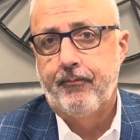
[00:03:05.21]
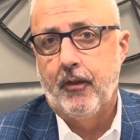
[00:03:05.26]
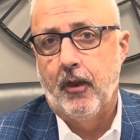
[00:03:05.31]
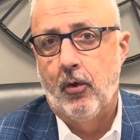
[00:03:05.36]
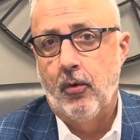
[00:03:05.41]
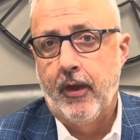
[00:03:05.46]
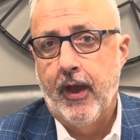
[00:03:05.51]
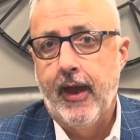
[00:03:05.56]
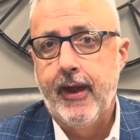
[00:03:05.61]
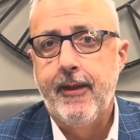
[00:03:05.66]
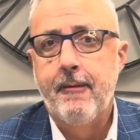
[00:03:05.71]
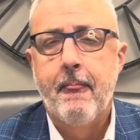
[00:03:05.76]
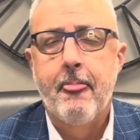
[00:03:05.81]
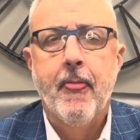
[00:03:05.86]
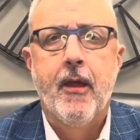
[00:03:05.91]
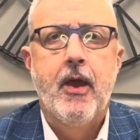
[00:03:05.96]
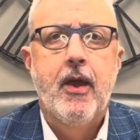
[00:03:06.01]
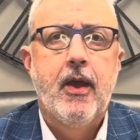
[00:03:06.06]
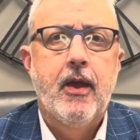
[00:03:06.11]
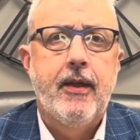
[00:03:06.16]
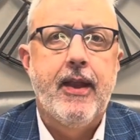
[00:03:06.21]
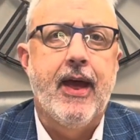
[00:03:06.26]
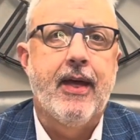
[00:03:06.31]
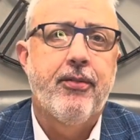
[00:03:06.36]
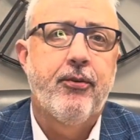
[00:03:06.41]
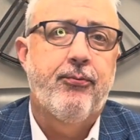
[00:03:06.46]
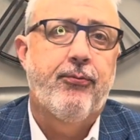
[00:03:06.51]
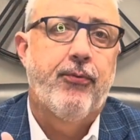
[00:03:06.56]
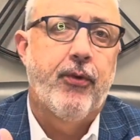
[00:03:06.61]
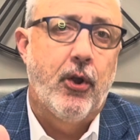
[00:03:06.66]
Okay. Now the
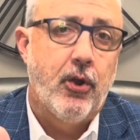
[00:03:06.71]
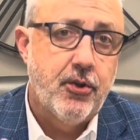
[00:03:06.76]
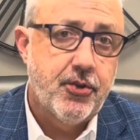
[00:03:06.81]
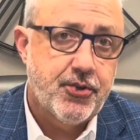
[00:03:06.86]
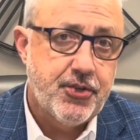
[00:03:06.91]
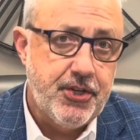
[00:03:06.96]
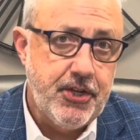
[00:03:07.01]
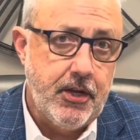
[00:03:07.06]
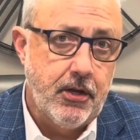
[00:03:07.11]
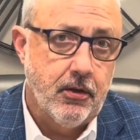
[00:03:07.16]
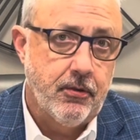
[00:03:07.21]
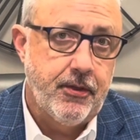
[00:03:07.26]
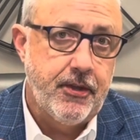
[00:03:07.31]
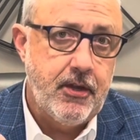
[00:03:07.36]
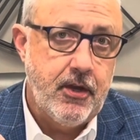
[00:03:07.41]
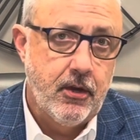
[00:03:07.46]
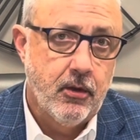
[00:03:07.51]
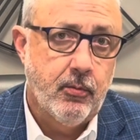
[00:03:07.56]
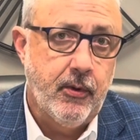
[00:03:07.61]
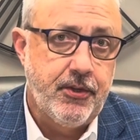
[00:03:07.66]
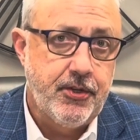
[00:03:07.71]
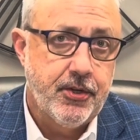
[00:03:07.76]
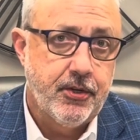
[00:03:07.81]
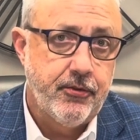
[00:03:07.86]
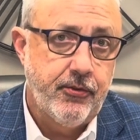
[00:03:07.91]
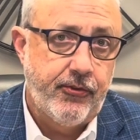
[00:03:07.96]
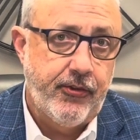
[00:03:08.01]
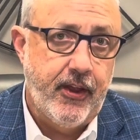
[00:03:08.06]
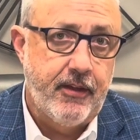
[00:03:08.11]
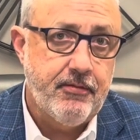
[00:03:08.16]
first year, the year we turn
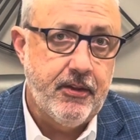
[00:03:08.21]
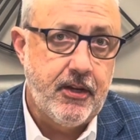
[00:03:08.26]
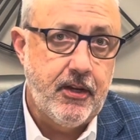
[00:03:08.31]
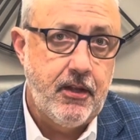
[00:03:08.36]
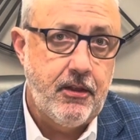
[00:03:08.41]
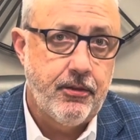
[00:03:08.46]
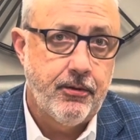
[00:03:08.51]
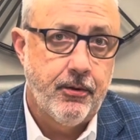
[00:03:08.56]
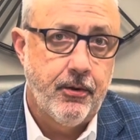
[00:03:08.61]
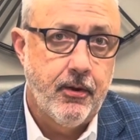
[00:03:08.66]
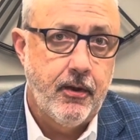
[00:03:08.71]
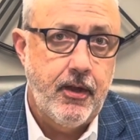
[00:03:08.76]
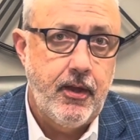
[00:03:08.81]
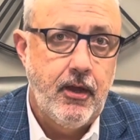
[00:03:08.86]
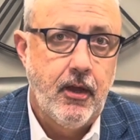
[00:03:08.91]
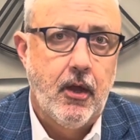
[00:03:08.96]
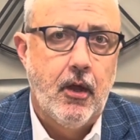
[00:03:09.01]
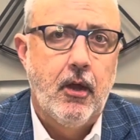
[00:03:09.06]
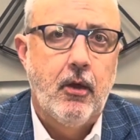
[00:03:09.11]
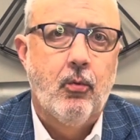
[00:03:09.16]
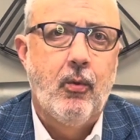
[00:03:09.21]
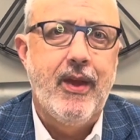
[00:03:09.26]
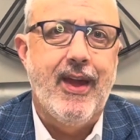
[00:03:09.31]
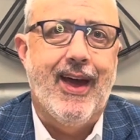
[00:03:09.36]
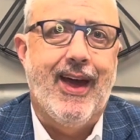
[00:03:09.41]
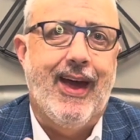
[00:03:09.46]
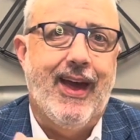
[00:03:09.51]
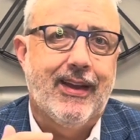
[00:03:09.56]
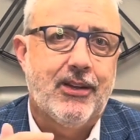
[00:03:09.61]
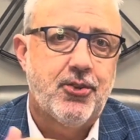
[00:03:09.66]
73, we
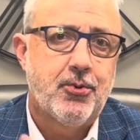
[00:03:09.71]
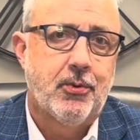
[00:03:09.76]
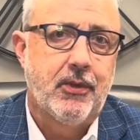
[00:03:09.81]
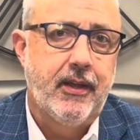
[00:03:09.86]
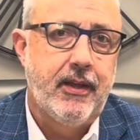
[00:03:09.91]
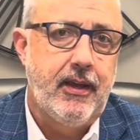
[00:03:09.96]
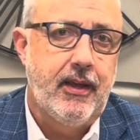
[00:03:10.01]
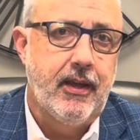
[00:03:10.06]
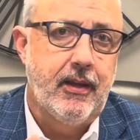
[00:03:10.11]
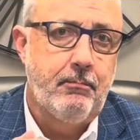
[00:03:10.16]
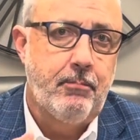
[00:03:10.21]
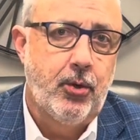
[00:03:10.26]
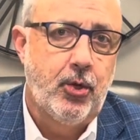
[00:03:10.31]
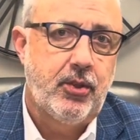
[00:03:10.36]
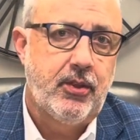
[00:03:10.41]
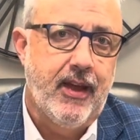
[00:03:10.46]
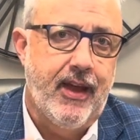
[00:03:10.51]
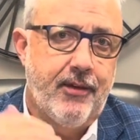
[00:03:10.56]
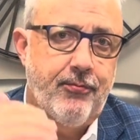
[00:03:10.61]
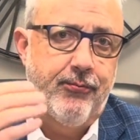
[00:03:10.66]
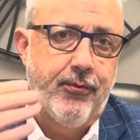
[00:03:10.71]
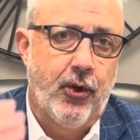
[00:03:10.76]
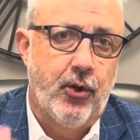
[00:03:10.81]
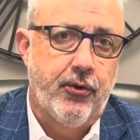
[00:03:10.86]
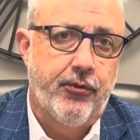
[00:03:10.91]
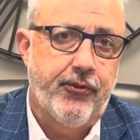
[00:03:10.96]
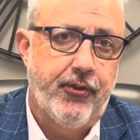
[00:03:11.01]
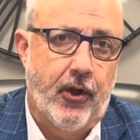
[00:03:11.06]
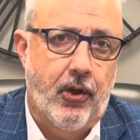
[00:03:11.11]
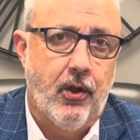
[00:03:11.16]
actually can put that
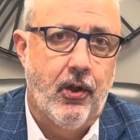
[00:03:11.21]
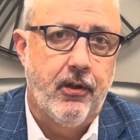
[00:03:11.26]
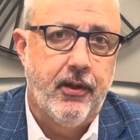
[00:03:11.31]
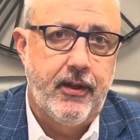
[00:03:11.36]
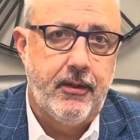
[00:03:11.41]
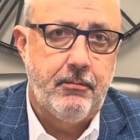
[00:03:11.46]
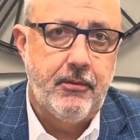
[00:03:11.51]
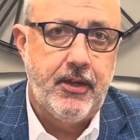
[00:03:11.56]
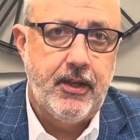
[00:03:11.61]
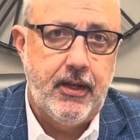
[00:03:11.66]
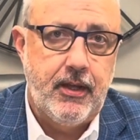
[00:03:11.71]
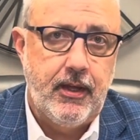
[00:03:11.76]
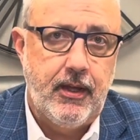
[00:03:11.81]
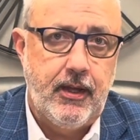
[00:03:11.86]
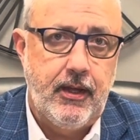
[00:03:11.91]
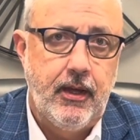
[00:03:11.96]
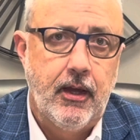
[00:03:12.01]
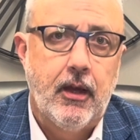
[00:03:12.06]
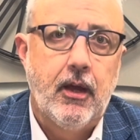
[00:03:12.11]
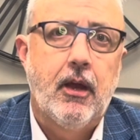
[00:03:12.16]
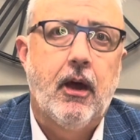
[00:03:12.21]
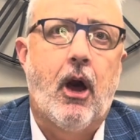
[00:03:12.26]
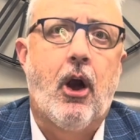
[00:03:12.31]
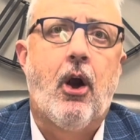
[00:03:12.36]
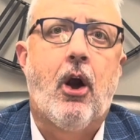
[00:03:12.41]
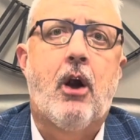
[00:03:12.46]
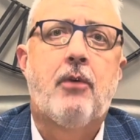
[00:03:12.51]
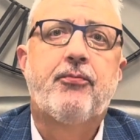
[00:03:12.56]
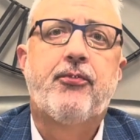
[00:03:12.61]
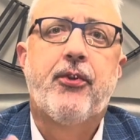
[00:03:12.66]
first RMD
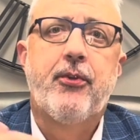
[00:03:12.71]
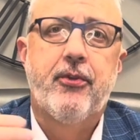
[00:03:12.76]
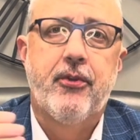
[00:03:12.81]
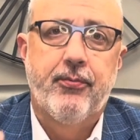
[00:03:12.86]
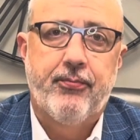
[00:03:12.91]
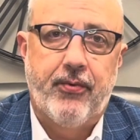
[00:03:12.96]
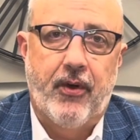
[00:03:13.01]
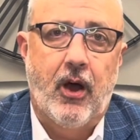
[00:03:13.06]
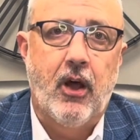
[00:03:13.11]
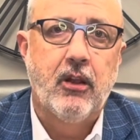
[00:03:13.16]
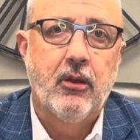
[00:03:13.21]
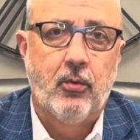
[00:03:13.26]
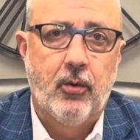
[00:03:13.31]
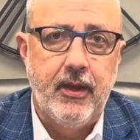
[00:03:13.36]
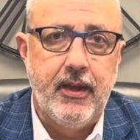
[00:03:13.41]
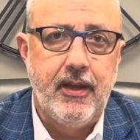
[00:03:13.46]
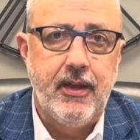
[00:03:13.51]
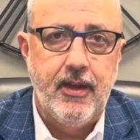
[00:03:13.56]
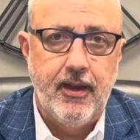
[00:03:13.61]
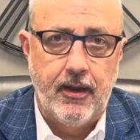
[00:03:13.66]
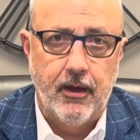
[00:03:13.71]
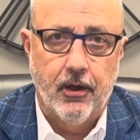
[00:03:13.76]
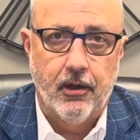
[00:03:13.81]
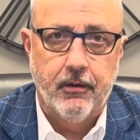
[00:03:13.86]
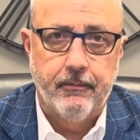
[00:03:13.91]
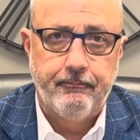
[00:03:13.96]
off to the following year.